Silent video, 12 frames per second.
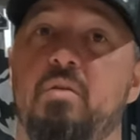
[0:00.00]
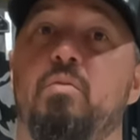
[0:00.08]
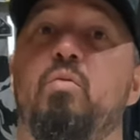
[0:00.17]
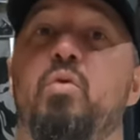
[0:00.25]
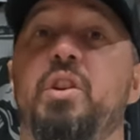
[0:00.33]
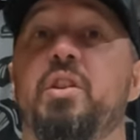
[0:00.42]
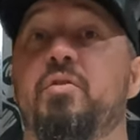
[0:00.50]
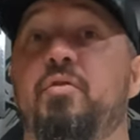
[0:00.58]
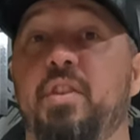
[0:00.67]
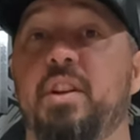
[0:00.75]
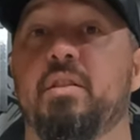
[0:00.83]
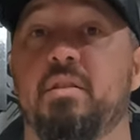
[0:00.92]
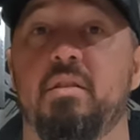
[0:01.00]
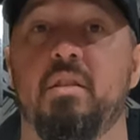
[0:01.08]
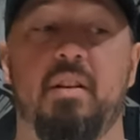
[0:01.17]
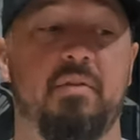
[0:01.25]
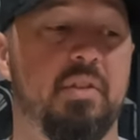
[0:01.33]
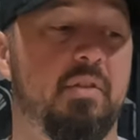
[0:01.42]
real feel
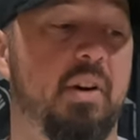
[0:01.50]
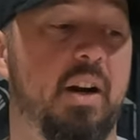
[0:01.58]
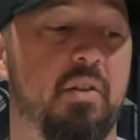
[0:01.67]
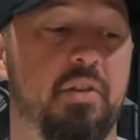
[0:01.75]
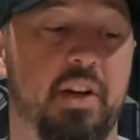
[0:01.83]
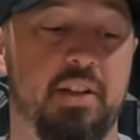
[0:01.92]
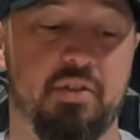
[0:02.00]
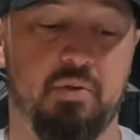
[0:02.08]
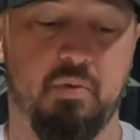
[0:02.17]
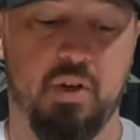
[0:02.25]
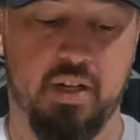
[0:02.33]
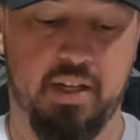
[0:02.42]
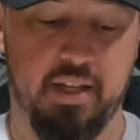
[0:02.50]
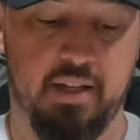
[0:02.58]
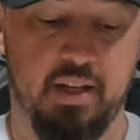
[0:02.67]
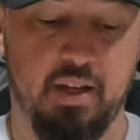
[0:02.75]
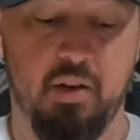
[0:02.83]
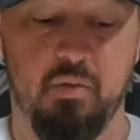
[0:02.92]
of the ground as you're walking,
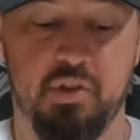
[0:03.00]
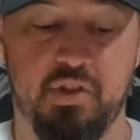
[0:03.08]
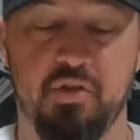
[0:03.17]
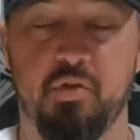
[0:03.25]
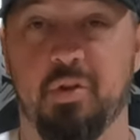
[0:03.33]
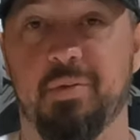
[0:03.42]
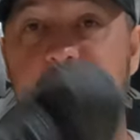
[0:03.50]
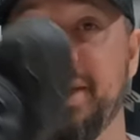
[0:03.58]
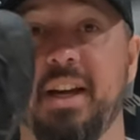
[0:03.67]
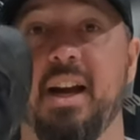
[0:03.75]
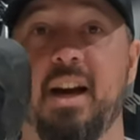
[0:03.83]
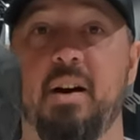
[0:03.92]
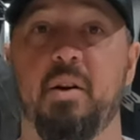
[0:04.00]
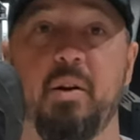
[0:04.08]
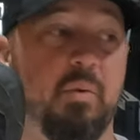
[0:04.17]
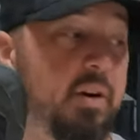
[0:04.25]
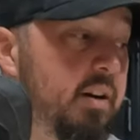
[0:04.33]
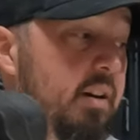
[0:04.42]
which is normally how I
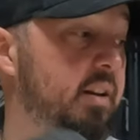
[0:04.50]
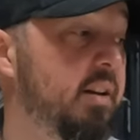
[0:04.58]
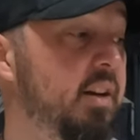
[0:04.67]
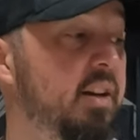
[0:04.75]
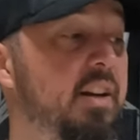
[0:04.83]
wear it.